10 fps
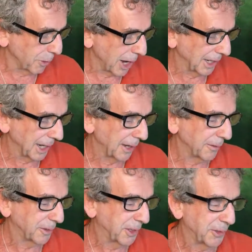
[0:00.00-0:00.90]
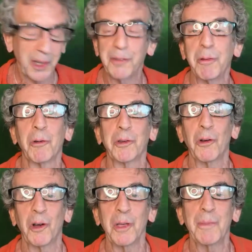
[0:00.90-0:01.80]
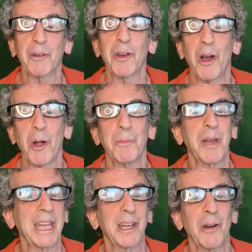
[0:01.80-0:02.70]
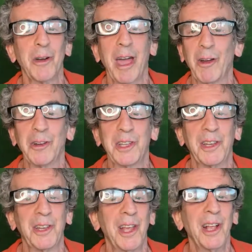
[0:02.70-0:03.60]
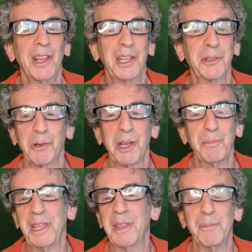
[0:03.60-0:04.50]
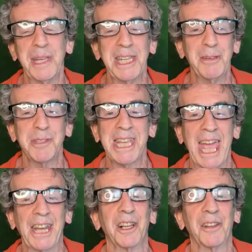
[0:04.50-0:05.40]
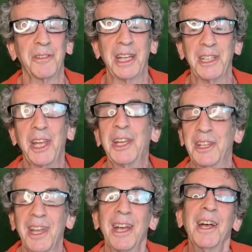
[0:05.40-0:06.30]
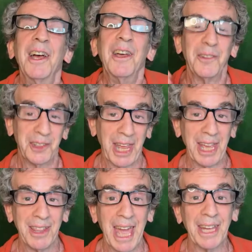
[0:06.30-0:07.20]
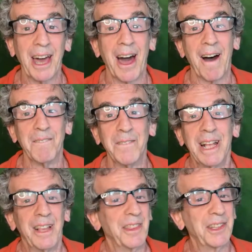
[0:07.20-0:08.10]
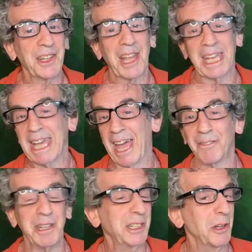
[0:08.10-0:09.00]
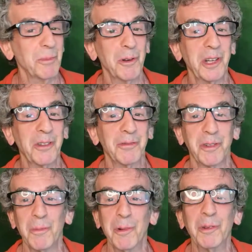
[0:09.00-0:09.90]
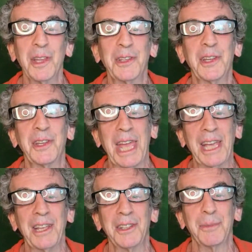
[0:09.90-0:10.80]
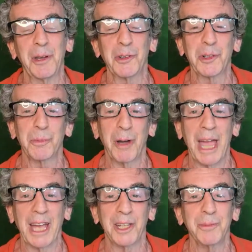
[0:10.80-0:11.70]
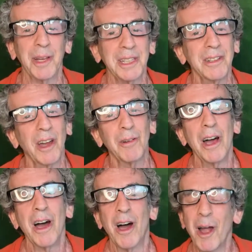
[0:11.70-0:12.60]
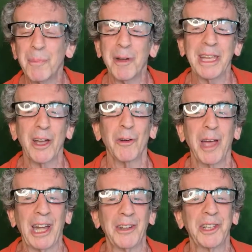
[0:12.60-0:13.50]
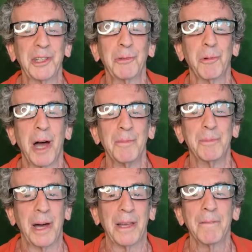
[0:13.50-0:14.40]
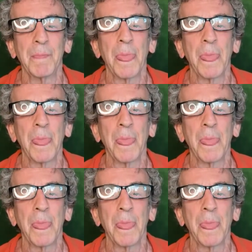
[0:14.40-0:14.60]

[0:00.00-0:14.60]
one. And since we were talking about heart brain coherence, and this wouldn't be the Medium channel if I didn't say that. This is like every new moon and full moon. This is a spiritual practice, but heart brain coherence is one, but